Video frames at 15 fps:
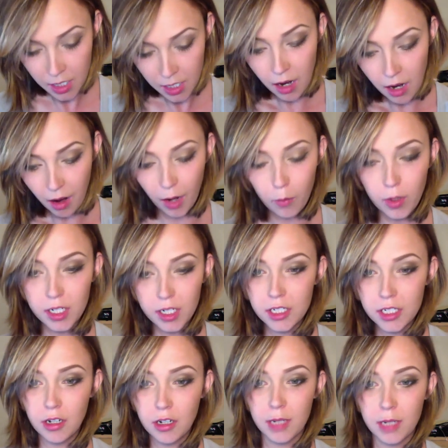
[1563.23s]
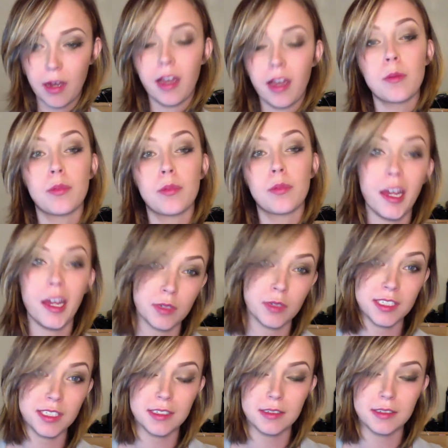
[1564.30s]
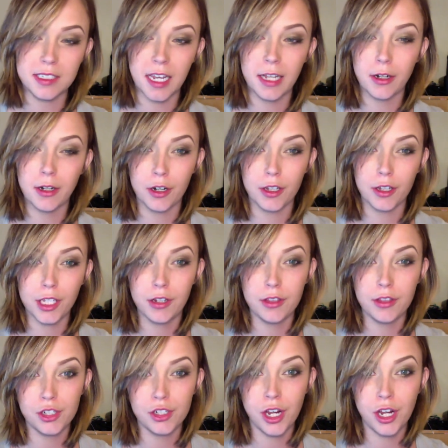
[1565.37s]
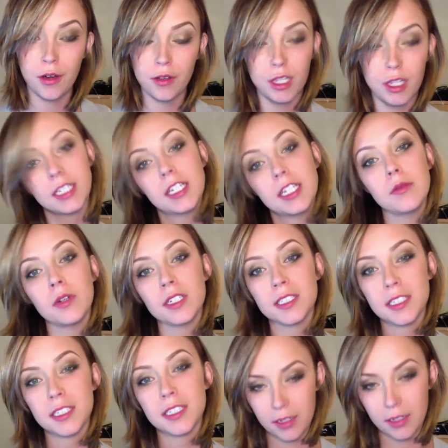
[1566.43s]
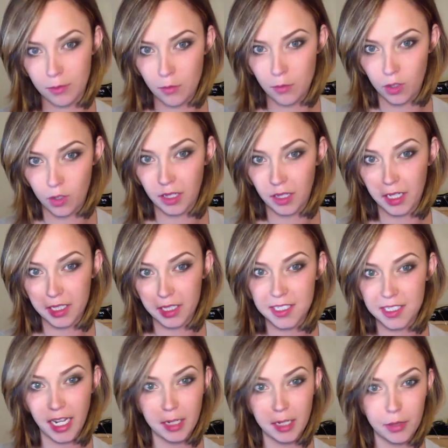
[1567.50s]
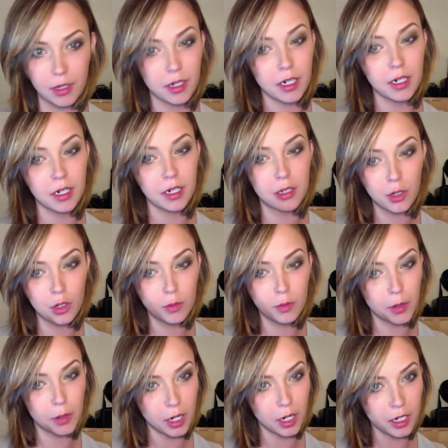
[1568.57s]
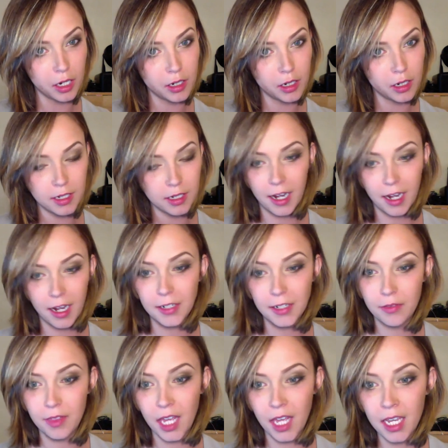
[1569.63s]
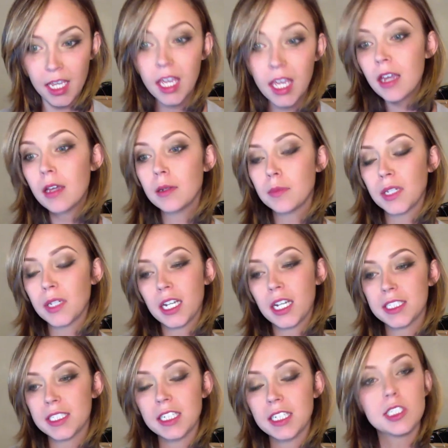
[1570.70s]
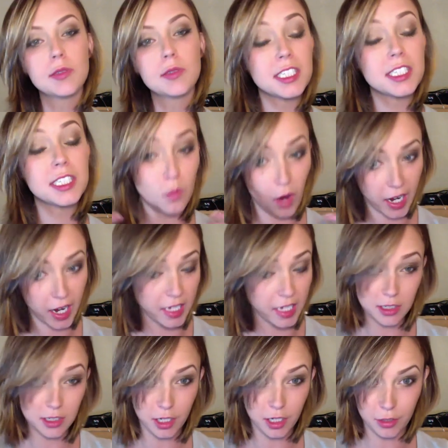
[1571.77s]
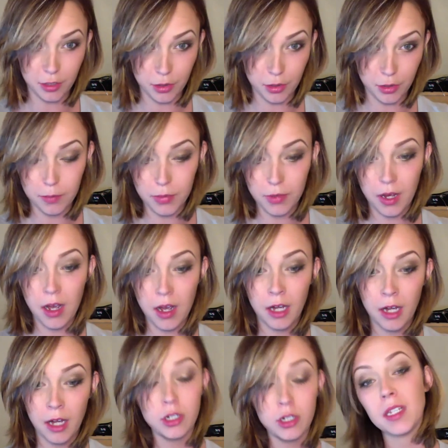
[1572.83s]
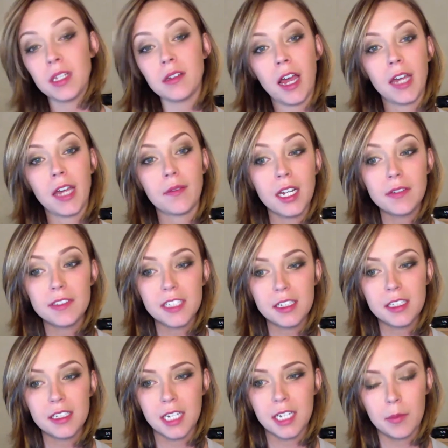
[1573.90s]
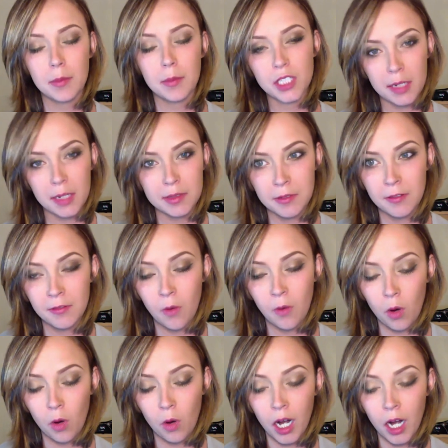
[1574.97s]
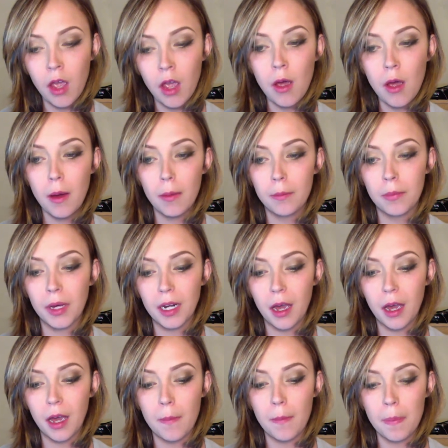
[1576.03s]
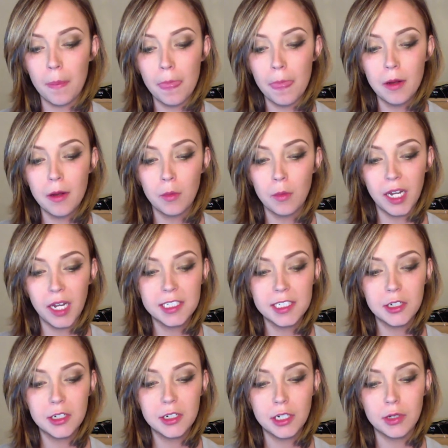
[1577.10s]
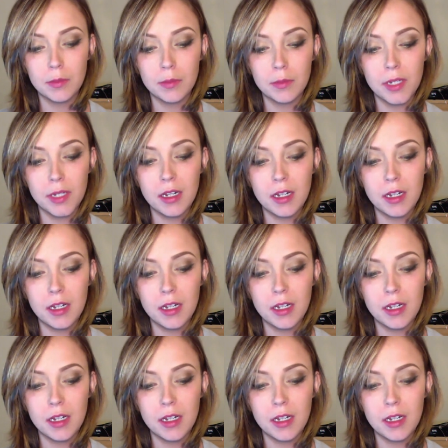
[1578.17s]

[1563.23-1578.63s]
I wanted to talk about how Bryant was saying earlier on the show that he was kind of a more like cyber hooper kind of thing, because that's the reason why I started hooping live, and I've said this a couple times before, but when I started hooping,